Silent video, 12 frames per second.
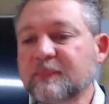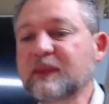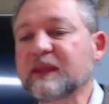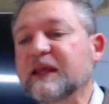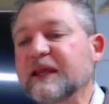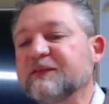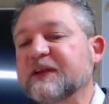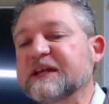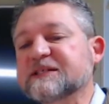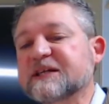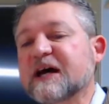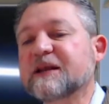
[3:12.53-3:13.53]
even
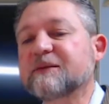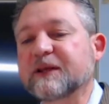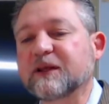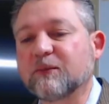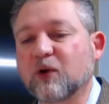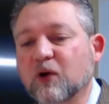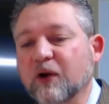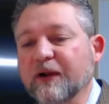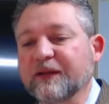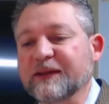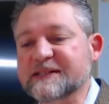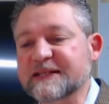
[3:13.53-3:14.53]
as Sodom and Gomorrah
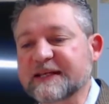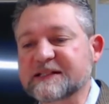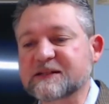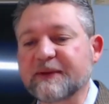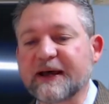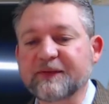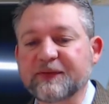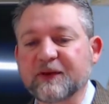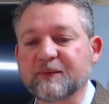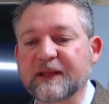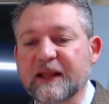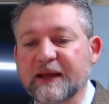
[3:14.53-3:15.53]
and the cities about
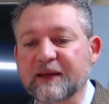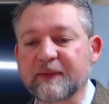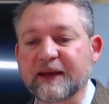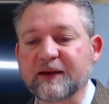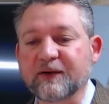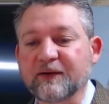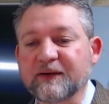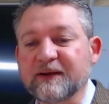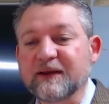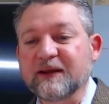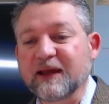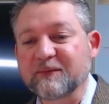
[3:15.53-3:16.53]
them in like manner.
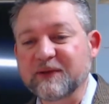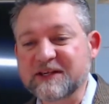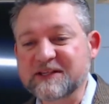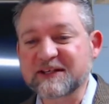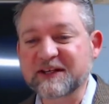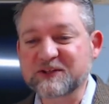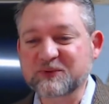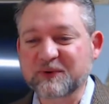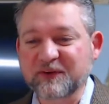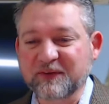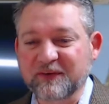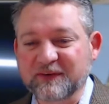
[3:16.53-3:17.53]
How many cities
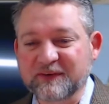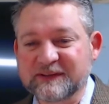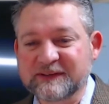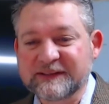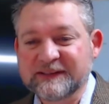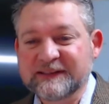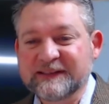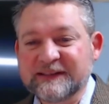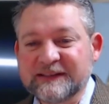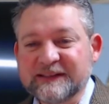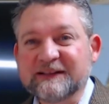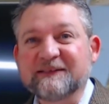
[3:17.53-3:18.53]
were there?
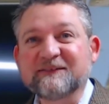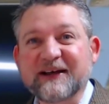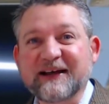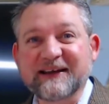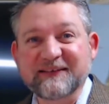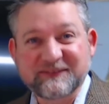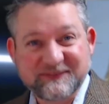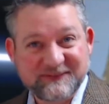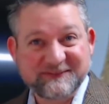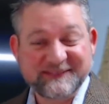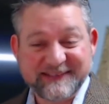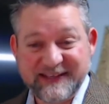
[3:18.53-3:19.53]
Five.
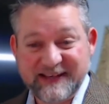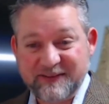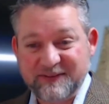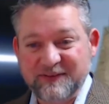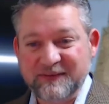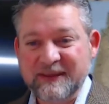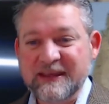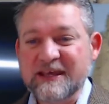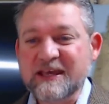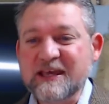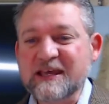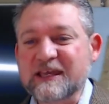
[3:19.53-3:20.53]
Death
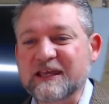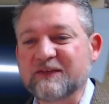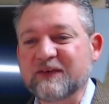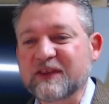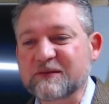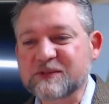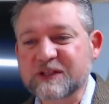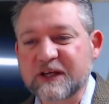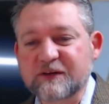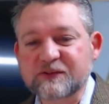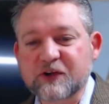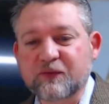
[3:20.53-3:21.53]
giving
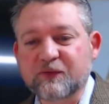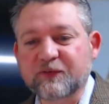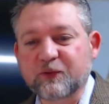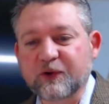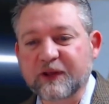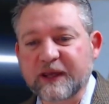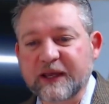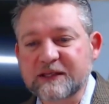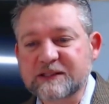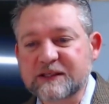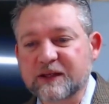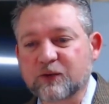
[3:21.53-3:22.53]
themselves over to
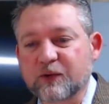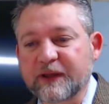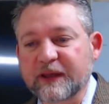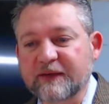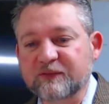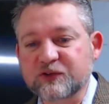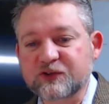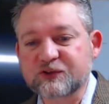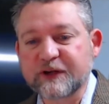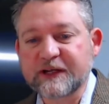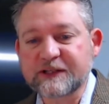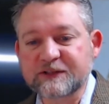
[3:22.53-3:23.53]
fornication and going after
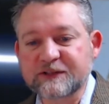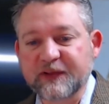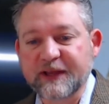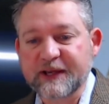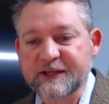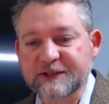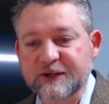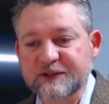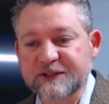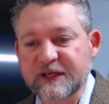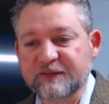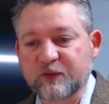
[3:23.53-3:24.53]
strange flesh, are
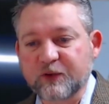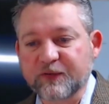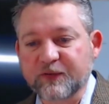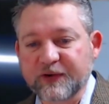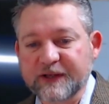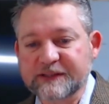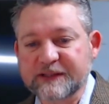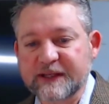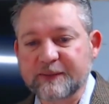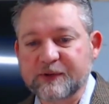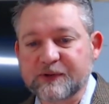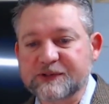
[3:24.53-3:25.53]
set forth for an
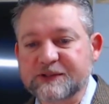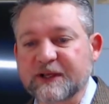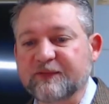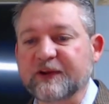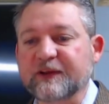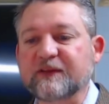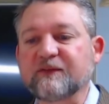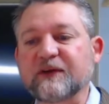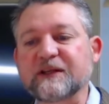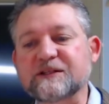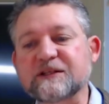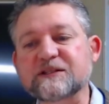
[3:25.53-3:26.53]
example, suffering the
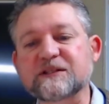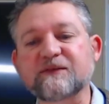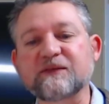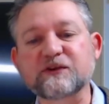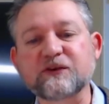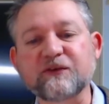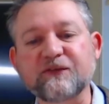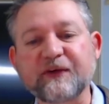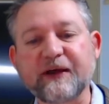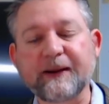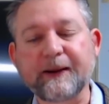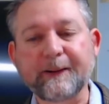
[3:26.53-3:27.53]
vengeance of eternal
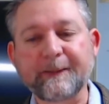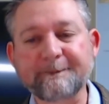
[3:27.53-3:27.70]
fire.